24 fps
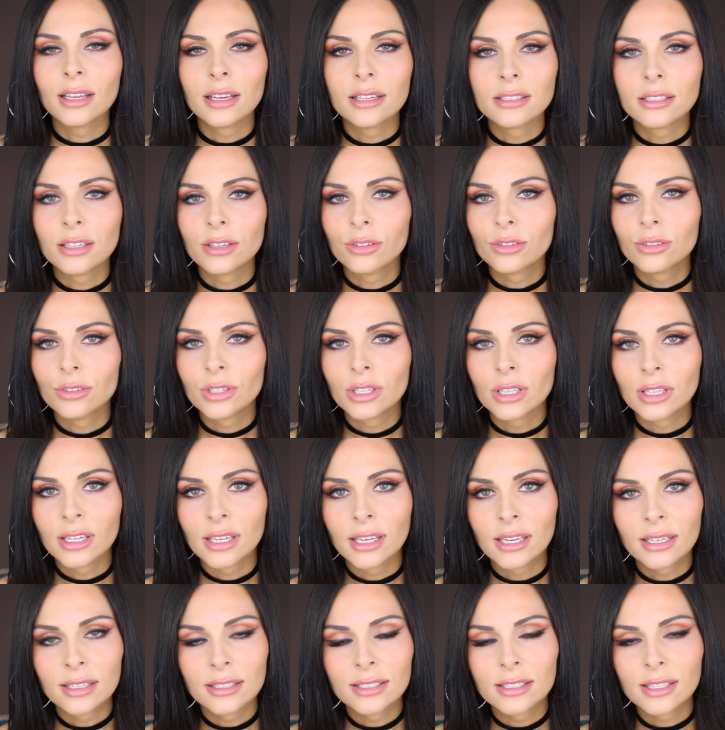doesn't
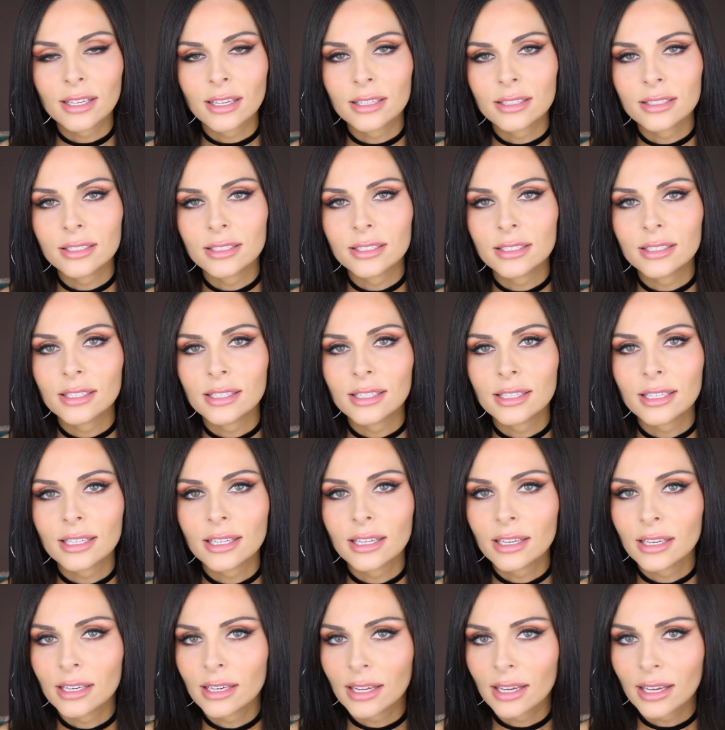really exist
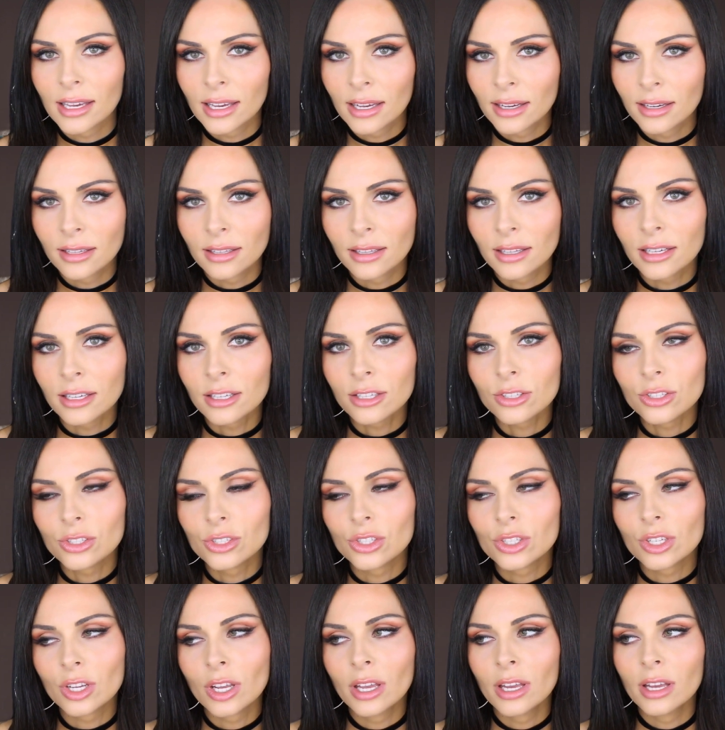in
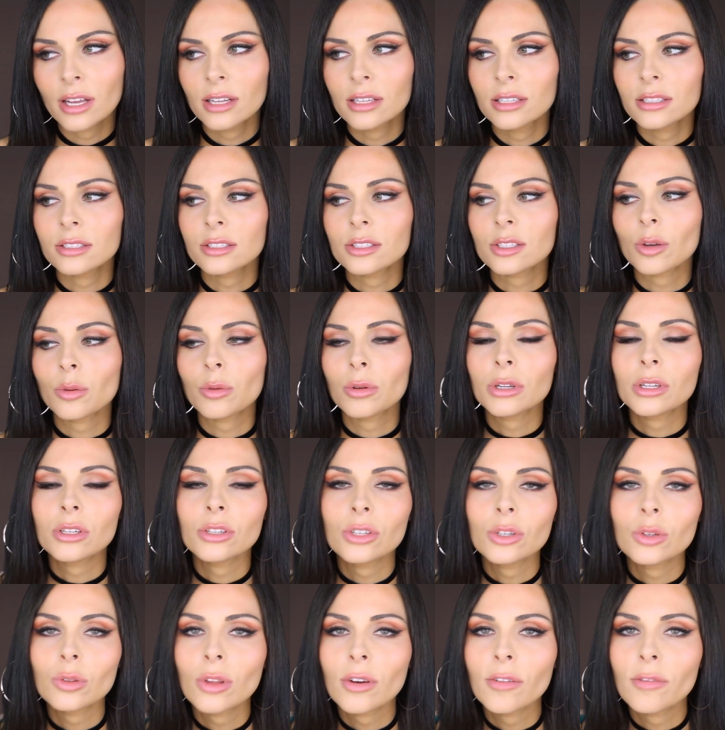English, so we'll
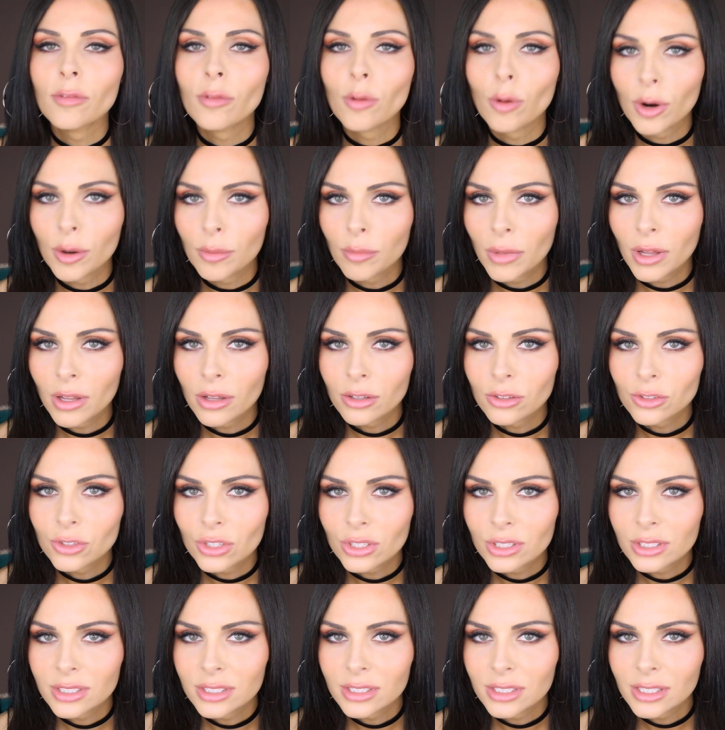do the formal
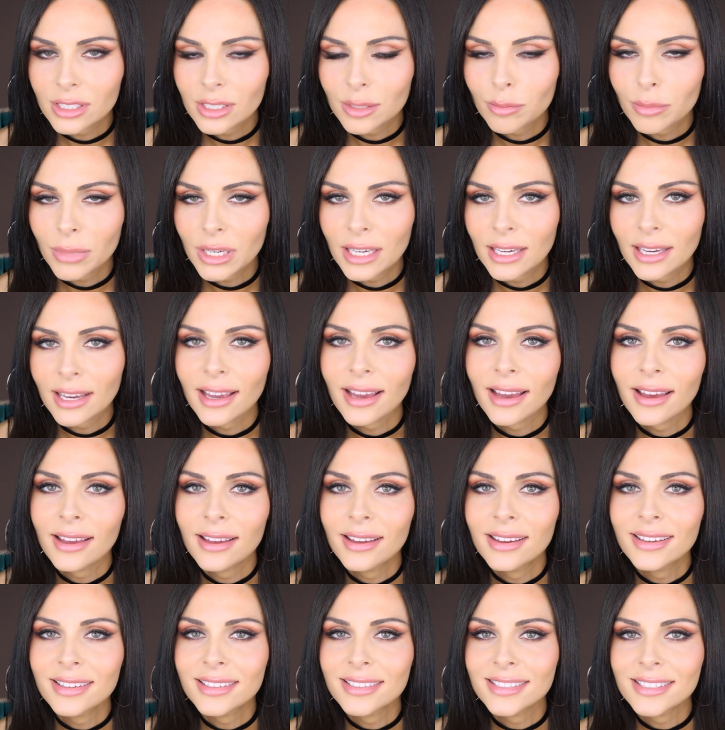just to be
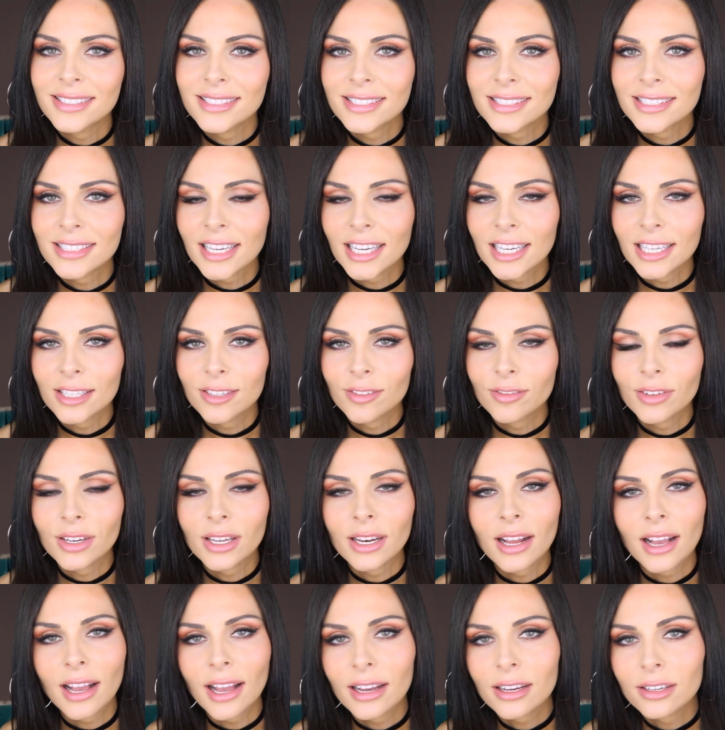safe
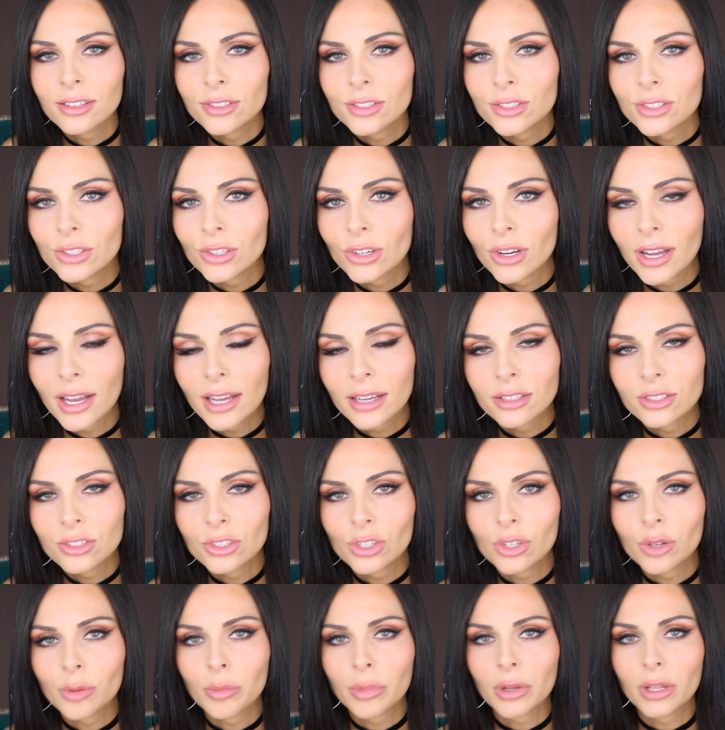and extra
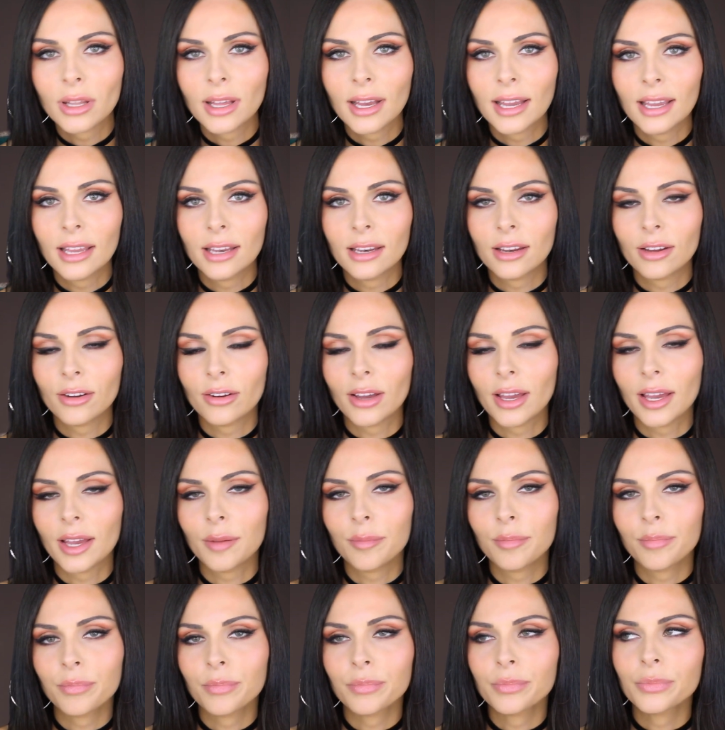extra polite,
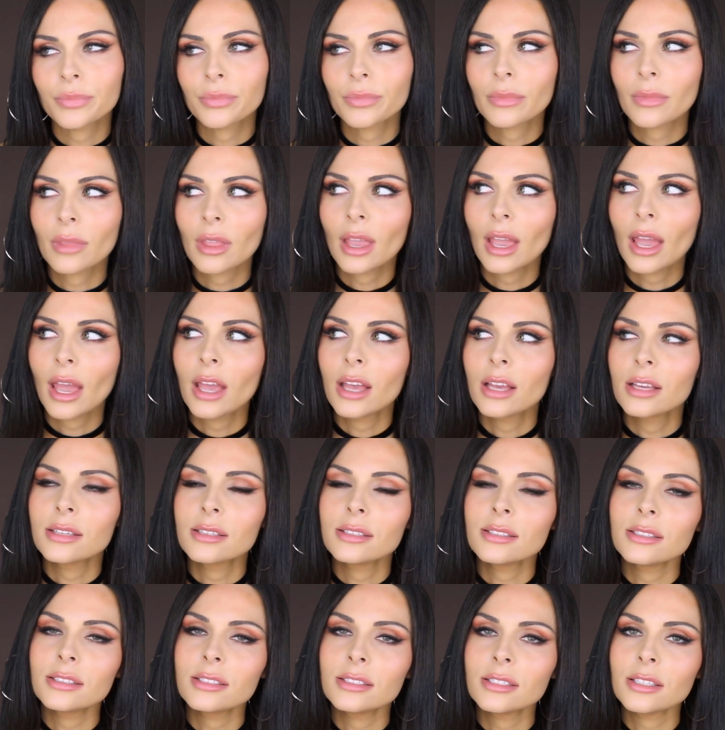okay?
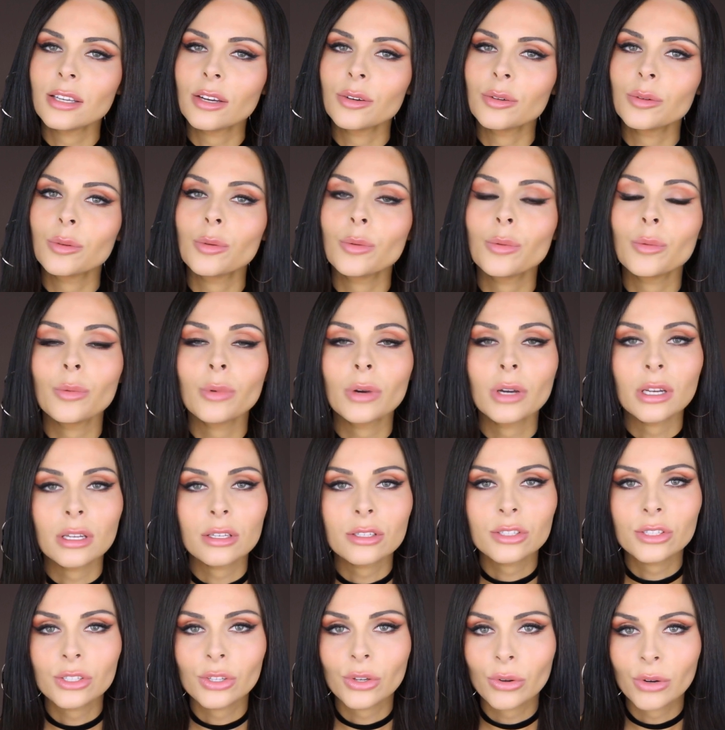So, what
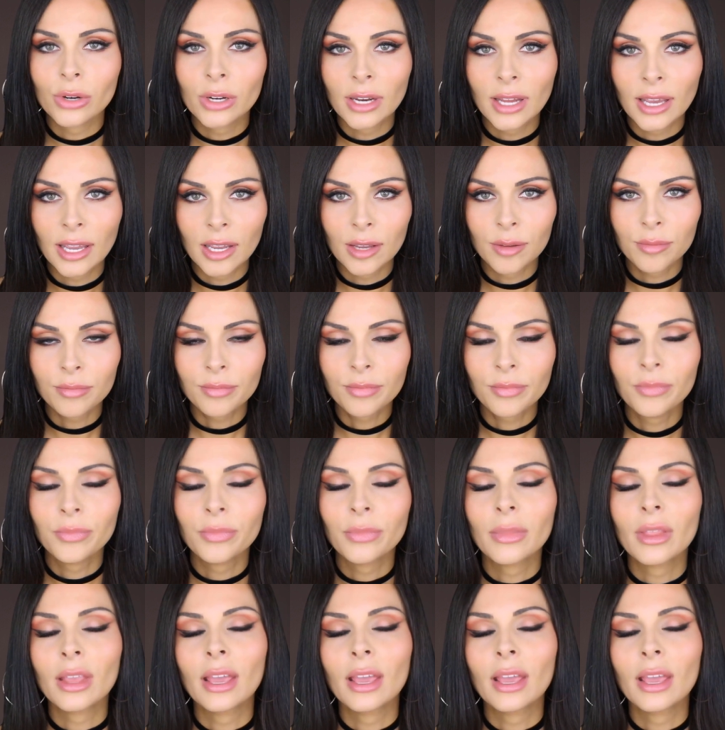is your name?